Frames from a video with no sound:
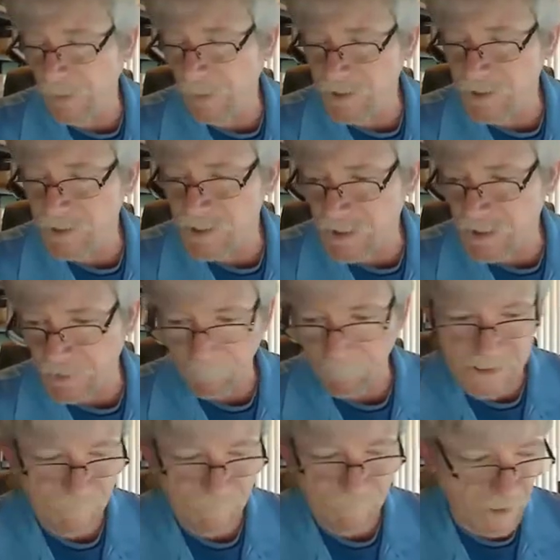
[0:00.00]
let me just kind
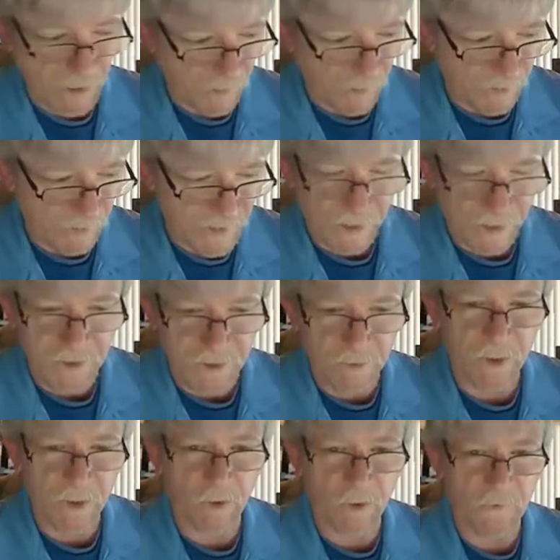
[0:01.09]
of expand upon this. I
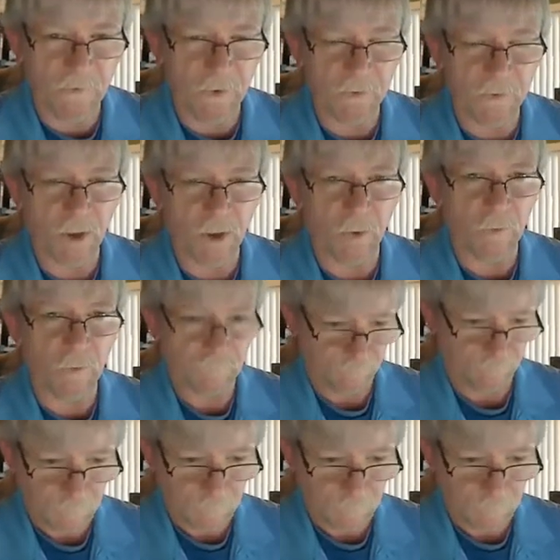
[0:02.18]
don't know if you know